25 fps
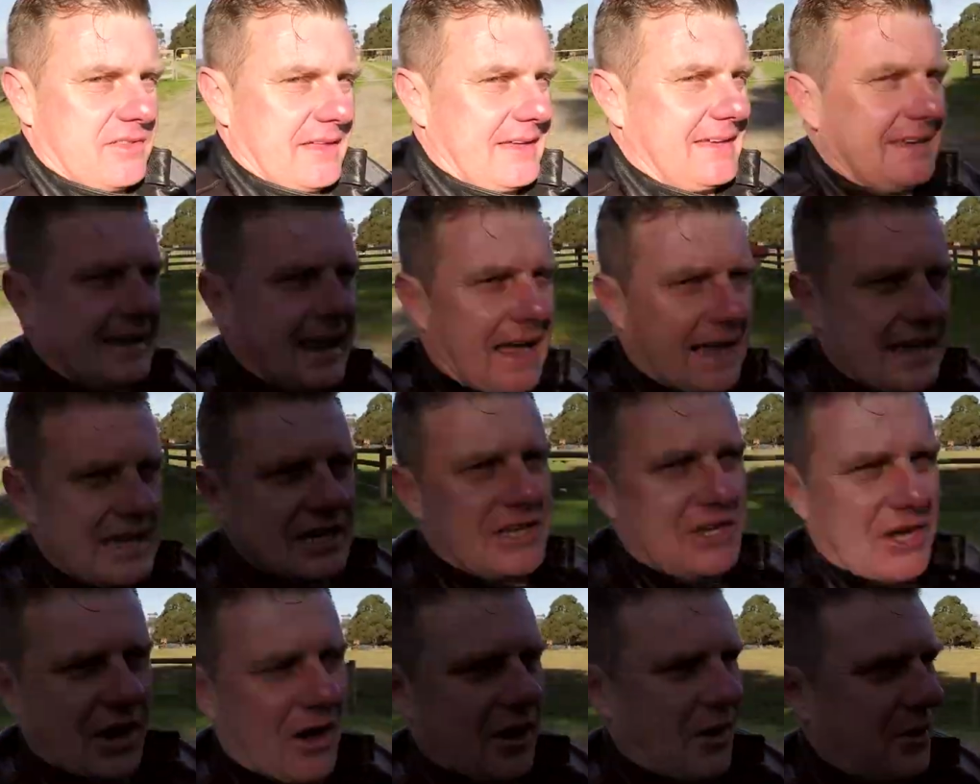the
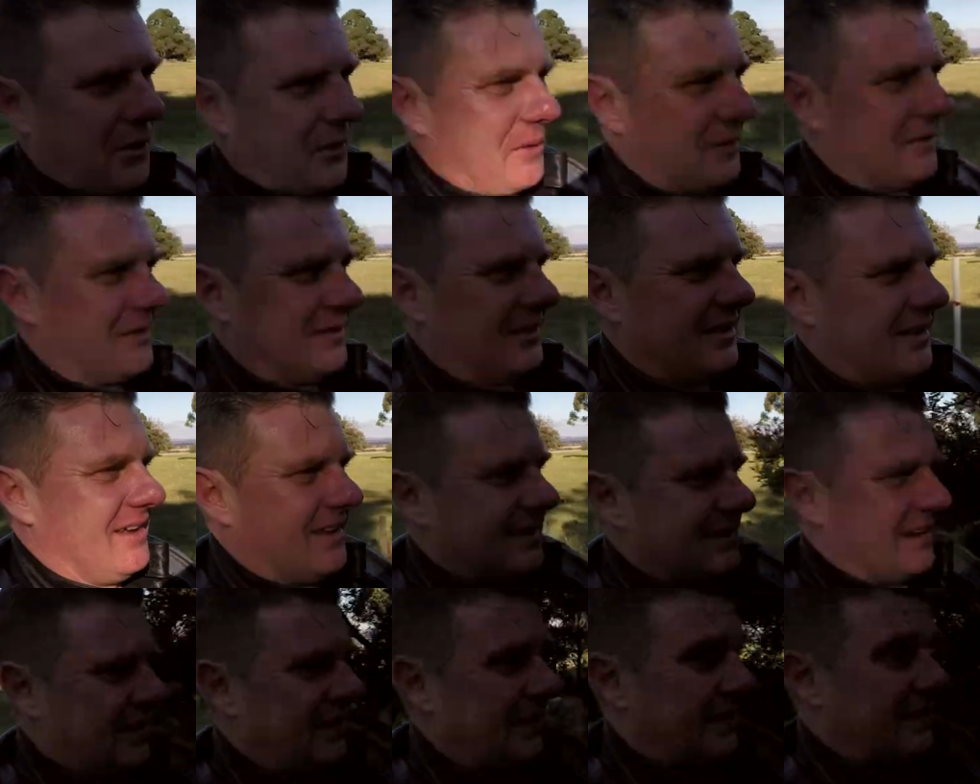K-code.
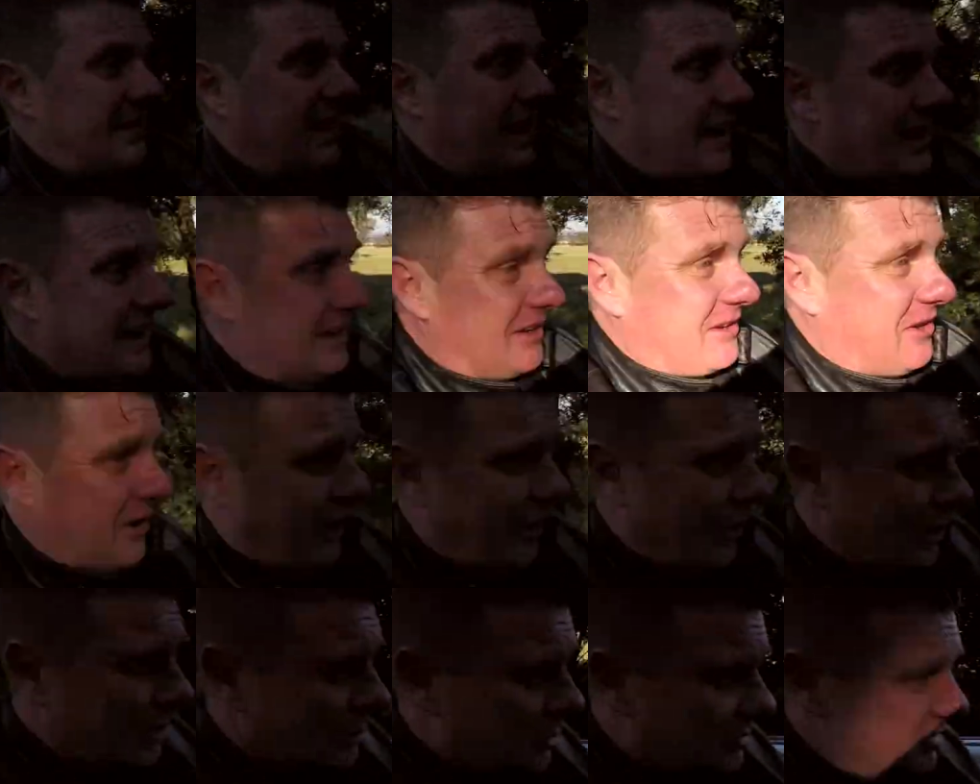Now the
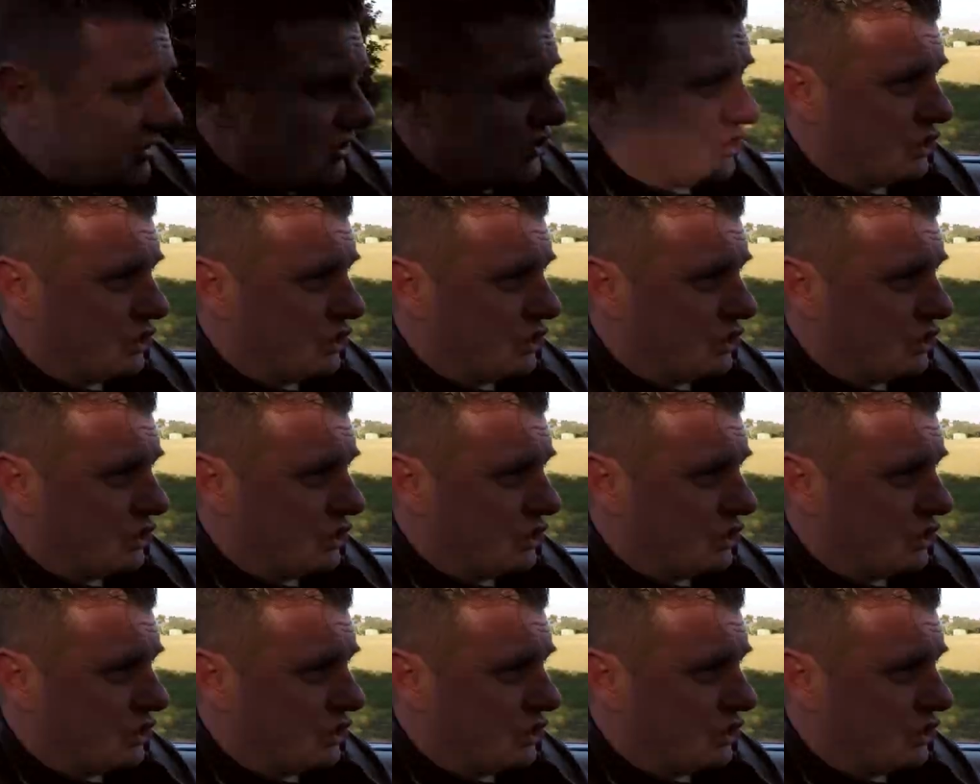K-code was a